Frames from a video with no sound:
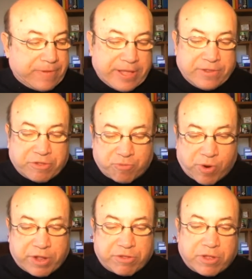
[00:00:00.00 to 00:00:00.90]
in this
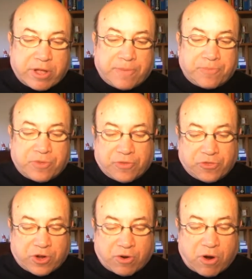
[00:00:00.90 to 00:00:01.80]
race,
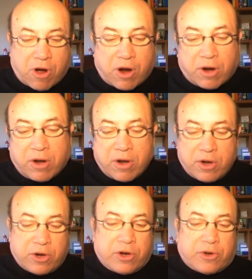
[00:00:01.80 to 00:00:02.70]
there are
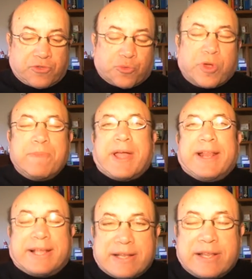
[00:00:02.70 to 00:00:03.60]
3
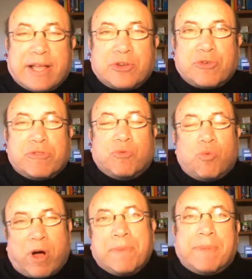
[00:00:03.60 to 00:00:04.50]
main contenders.
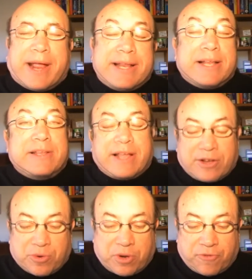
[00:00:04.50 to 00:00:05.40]
1 main
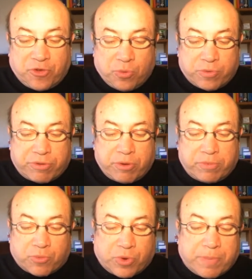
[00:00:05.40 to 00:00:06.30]
contender, if you assume
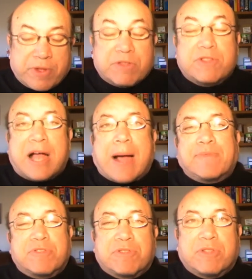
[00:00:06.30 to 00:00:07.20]
that Reba is
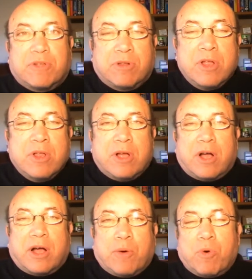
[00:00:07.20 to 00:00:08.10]
tops, is still
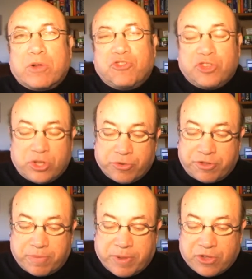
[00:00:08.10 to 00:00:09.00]
what she
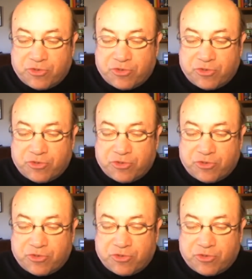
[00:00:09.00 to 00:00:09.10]
used to be.